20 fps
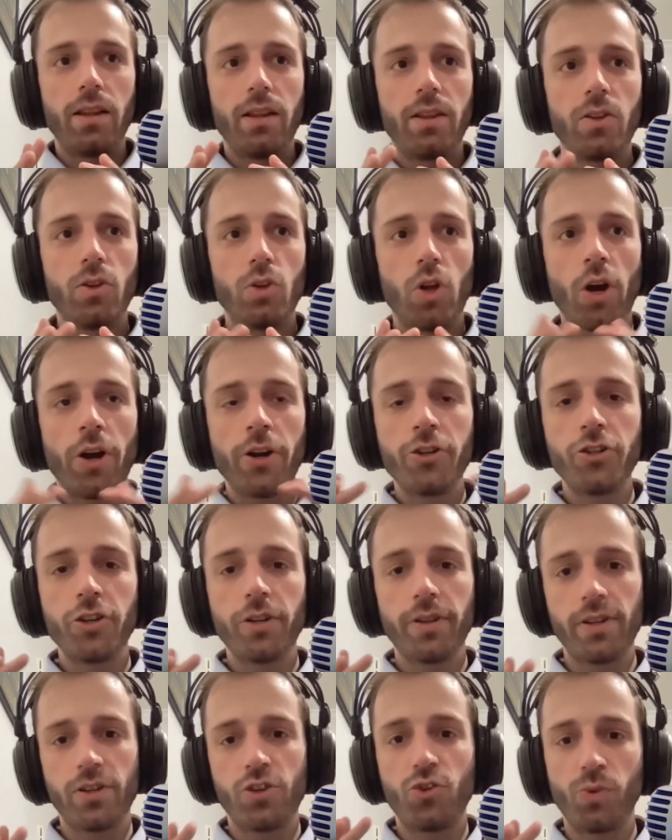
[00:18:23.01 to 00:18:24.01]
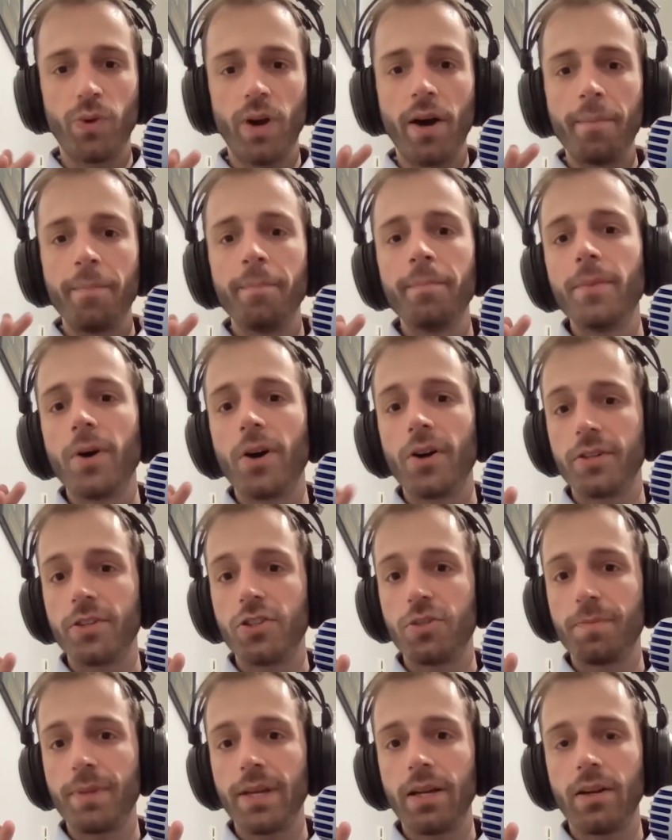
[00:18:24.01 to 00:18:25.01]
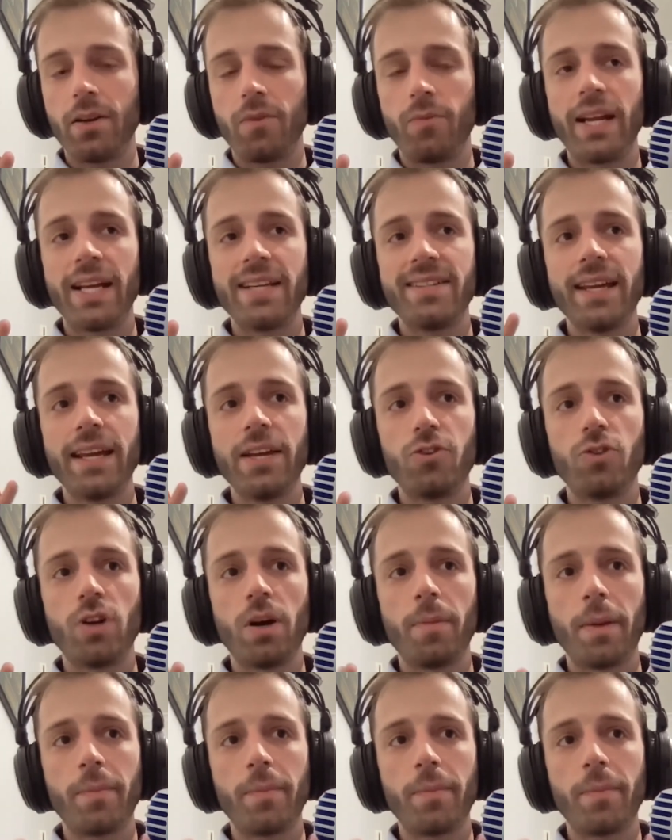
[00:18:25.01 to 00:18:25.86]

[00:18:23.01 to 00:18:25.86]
The larger the drum on the speaker, and when I say drum,